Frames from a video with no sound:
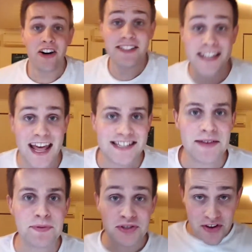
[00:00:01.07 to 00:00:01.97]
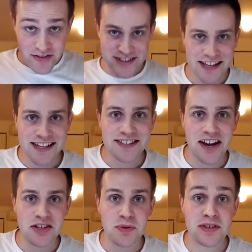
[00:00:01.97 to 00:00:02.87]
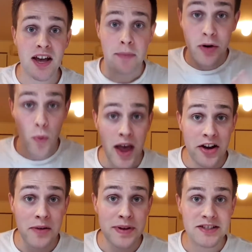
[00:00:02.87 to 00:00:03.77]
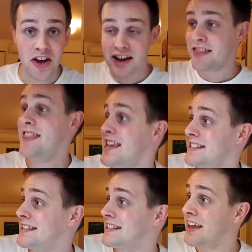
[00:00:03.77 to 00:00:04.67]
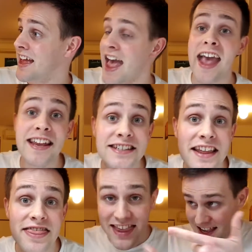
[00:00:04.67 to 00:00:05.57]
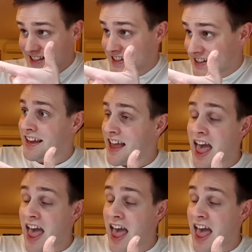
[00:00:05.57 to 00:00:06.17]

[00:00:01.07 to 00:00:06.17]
On today's episode of Silly Science with Simon, we're going to be turning this into this,